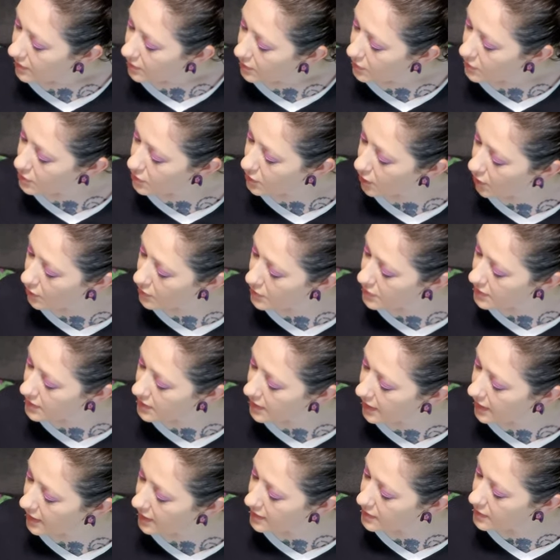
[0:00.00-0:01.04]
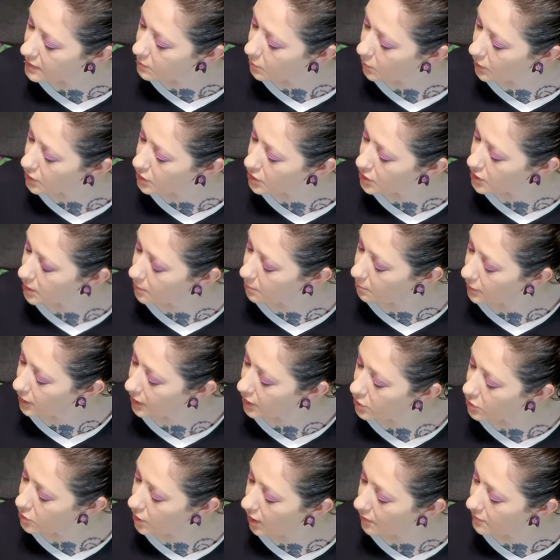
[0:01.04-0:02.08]
Saw 6, One Sheep,
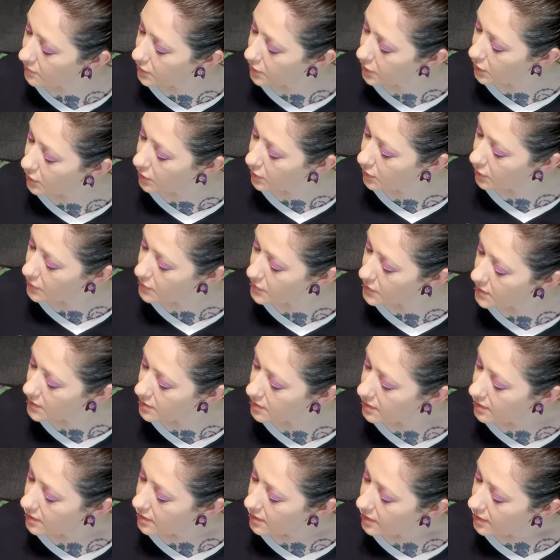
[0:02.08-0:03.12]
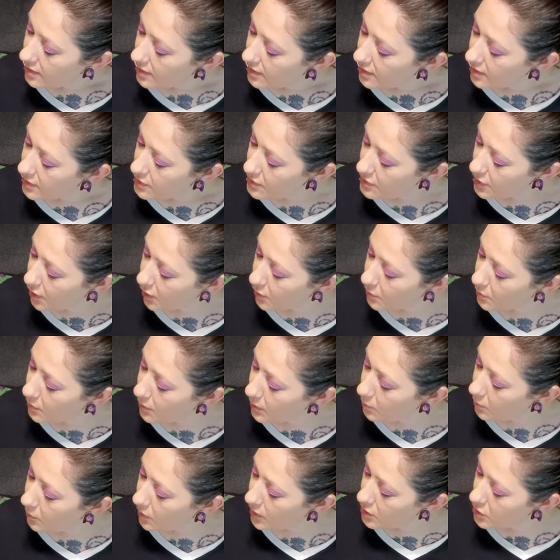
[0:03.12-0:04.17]
Blood Drive Nurse, Saw 3,
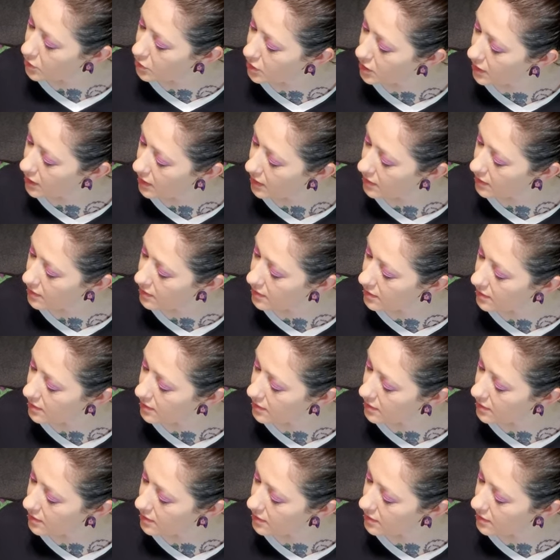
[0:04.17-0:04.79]
One Sheet,